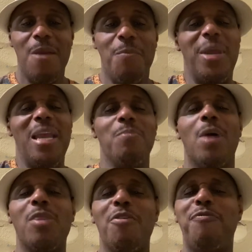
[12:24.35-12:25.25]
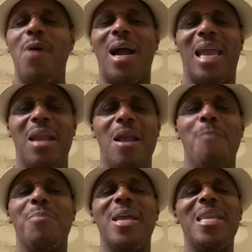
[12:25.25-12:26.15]
be motherfucking
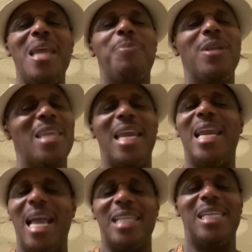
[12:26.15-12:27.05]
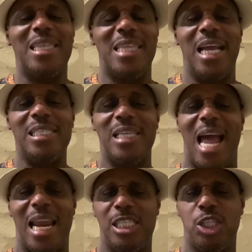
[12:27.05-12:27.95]
manipulated into things of
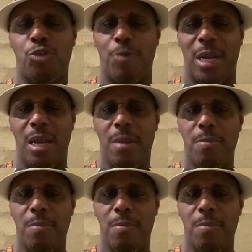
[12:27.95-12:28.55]
that extreme